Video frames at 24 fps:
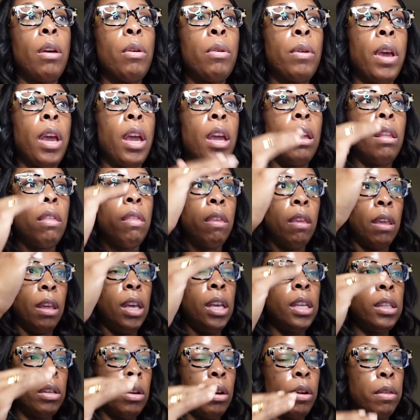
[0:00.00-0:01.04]
okay,
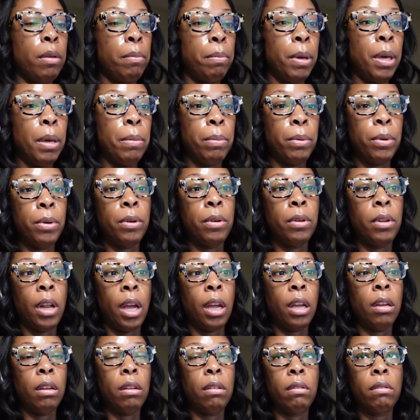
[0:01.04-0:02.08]
these are the people,
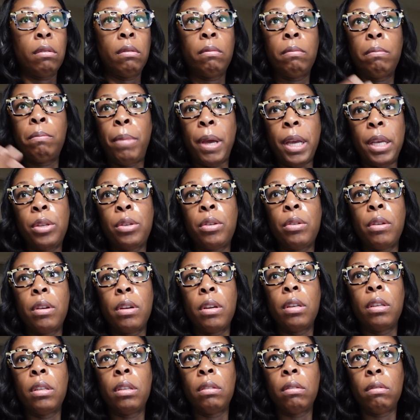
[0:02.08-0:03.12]
like based
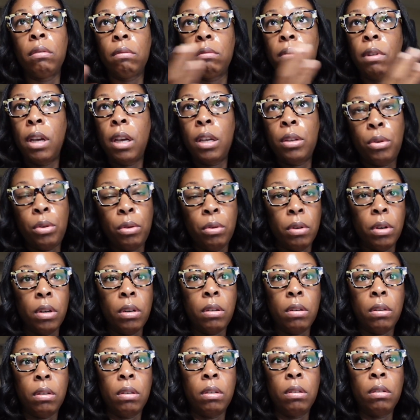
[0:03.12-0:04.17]
on
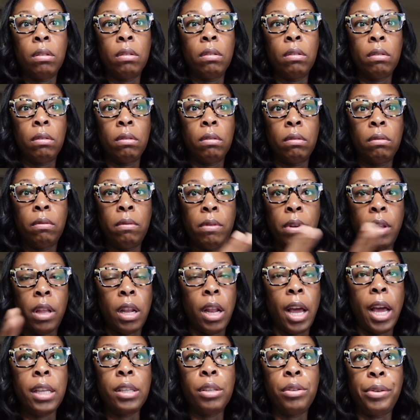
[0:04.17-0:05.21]
historical for the
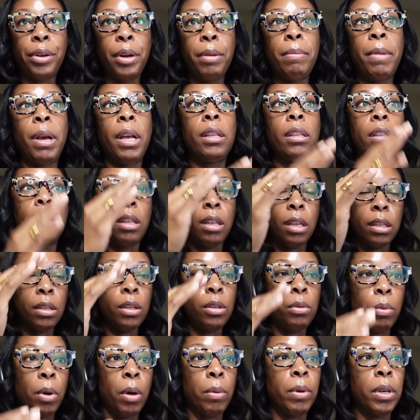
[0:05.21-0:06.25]
last 3 months, this
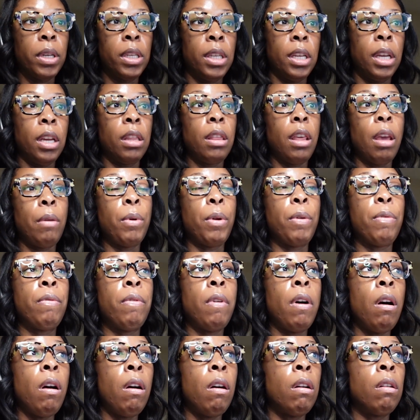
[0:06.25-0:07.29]
is where we're seeing they would
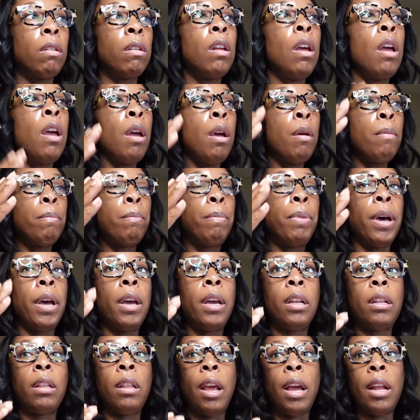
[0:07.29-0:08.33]
fall,
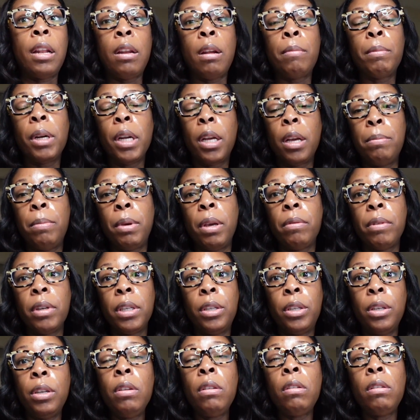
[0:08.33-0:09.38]
but that number could be
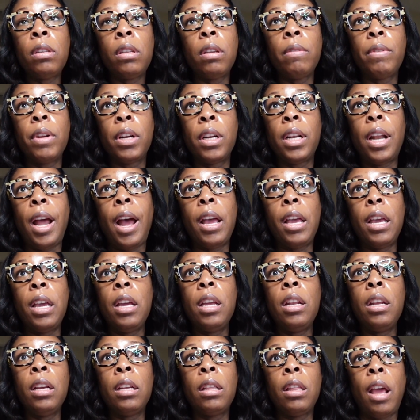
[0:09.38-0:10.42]
reduced if they're not
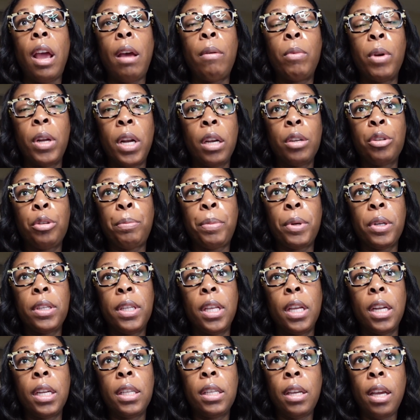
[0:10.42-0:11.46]
hitting that
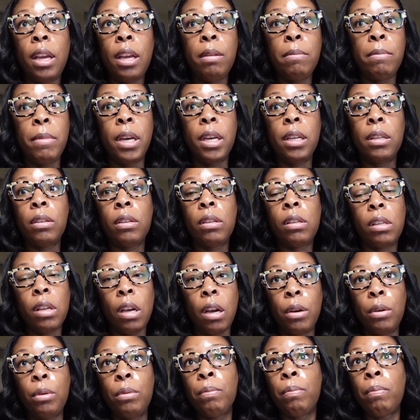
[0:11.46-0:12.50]
100% attainment.
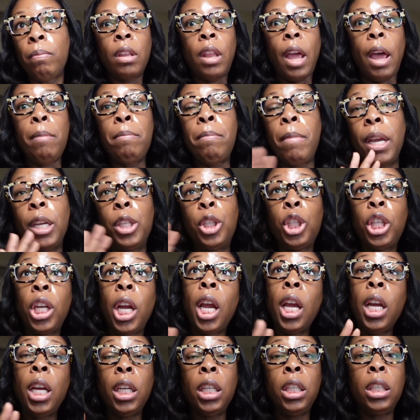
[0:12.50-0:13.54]
So that may
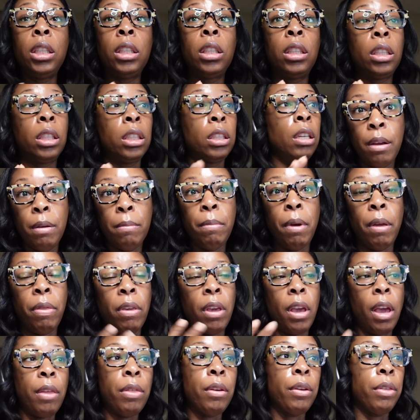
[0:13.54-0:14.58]
change, but
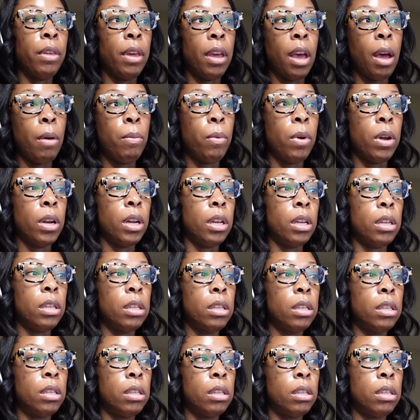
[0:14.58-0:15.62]
the other thing I wanted
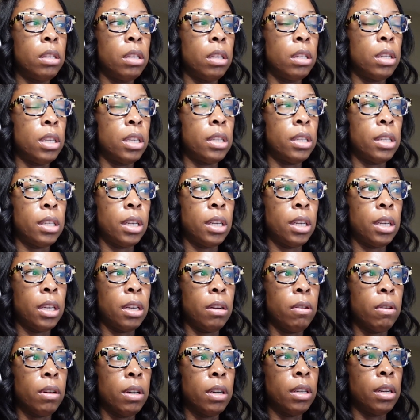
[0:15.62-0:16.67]
to just,
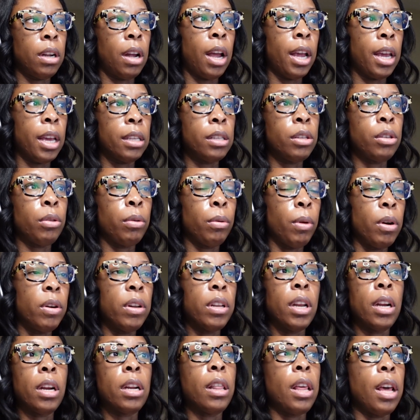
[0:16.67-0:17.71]
or I guess throw
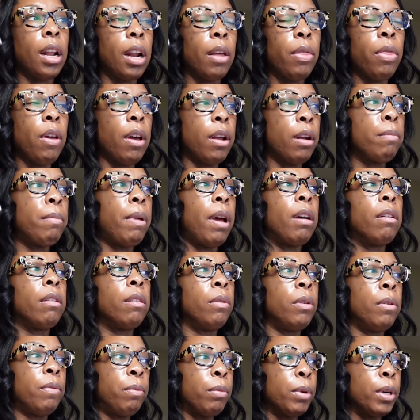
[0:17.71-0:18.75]
in there that I thought
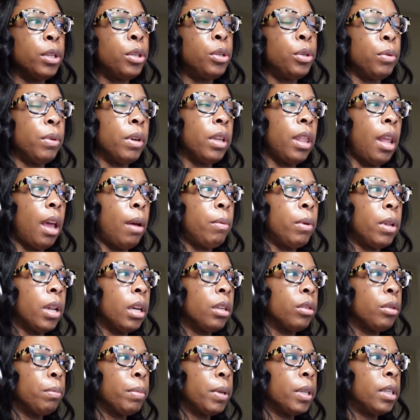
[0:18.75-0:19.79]
about, if we're doing that
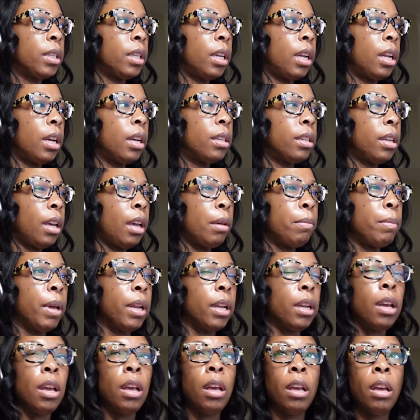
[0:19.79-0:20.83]
100%
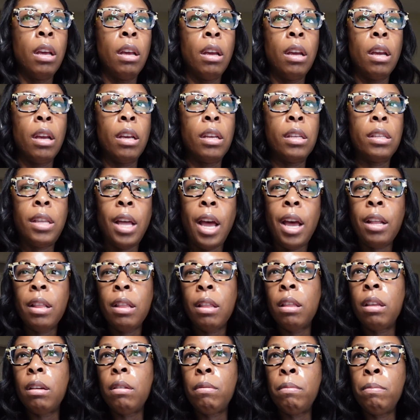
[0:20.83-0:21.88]
attainment, is
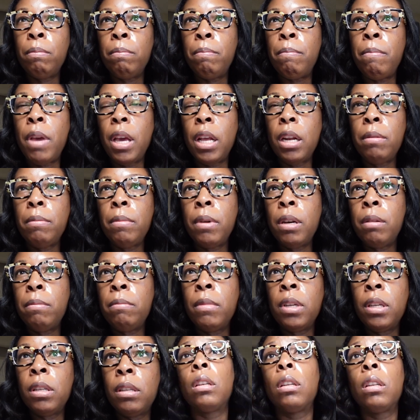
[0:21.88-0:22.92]
that the
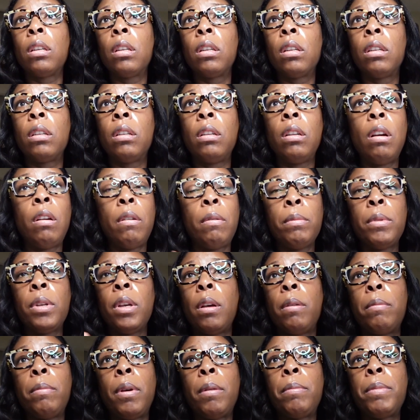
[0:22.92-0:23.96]
minimum? No,
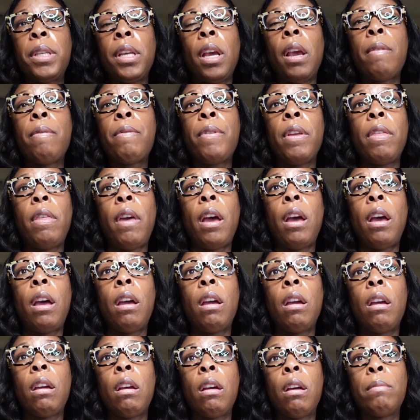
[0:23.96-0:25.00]
I'm saying for
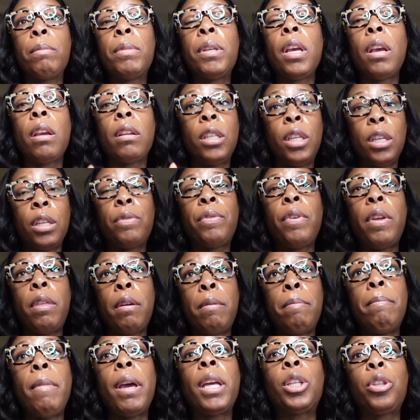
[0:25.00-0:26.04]
that, I'm saying just for
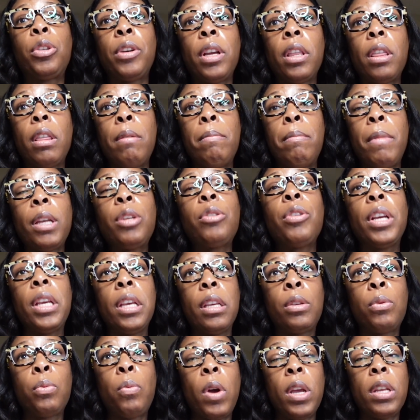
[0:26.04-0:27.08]
the metric. The metric
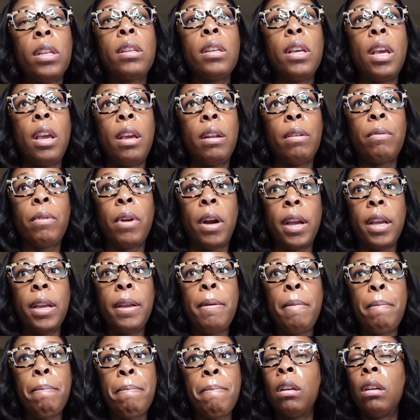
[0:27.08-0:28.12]
is 110, right?